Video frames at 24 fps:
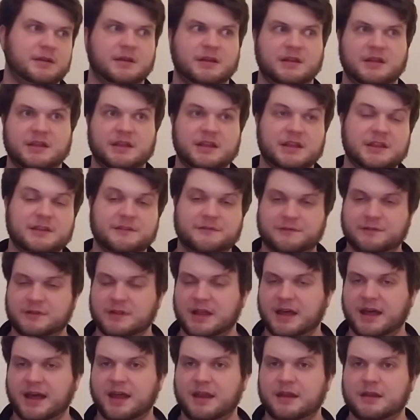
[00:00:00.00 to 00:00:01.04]

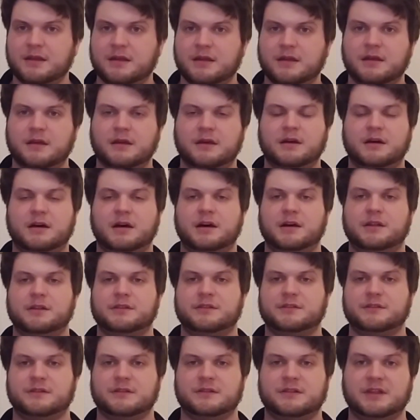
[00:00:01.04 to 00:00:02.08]
E-flat.
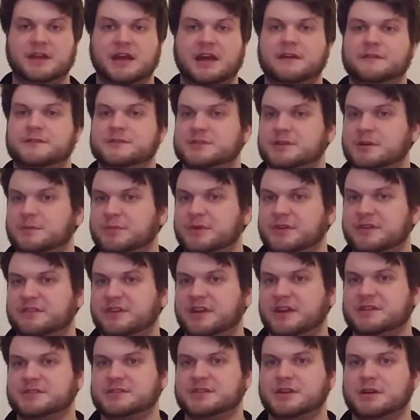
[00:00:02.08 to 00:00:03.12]
The F trumpet is
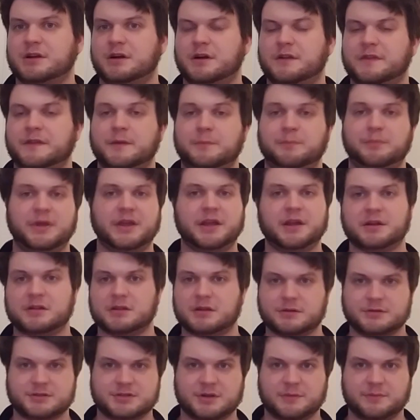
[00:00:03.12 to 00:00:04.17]
actually called the
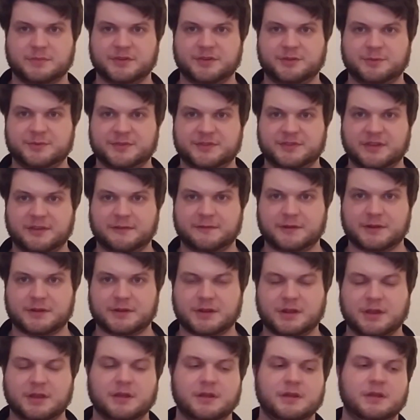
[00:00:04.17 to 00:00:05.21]
piccolo trumpet
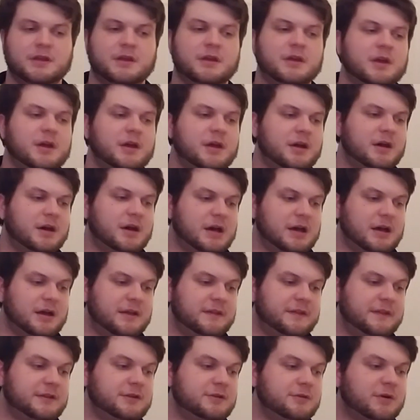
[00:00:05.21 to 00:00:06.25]
specifically.
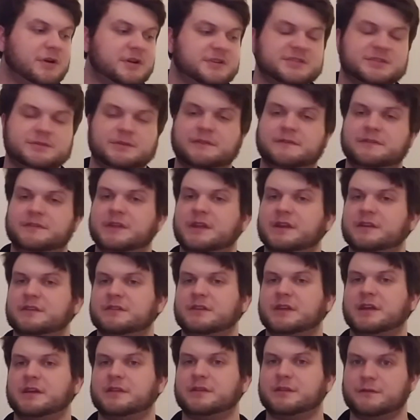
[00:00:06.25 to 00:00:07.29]
Then you also have things
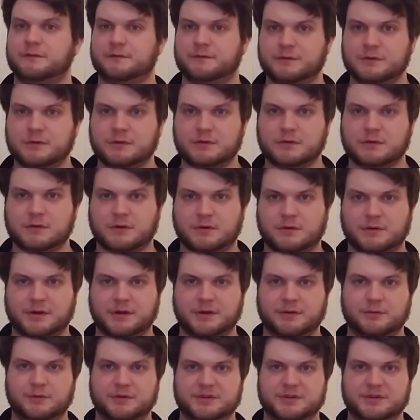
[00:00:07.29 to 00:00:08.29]
like the flugelhorn, which